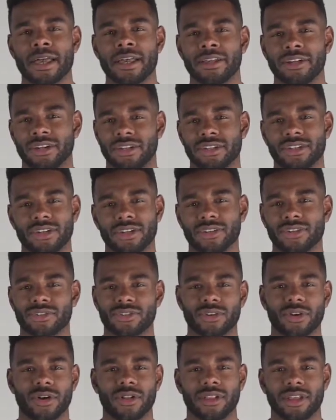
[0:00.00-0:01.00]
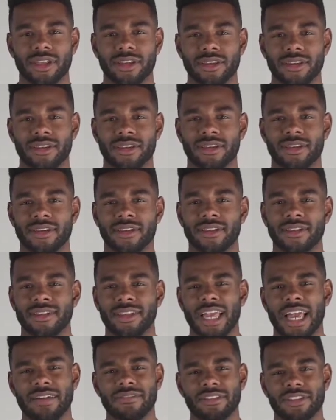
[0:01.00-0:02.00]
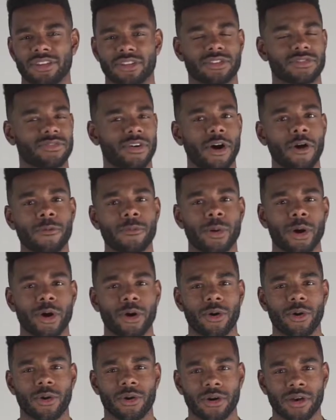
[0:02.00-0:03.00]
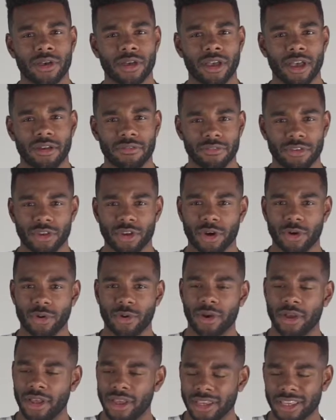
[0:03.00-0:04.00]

You're still scrolling, having this FOMO if you don't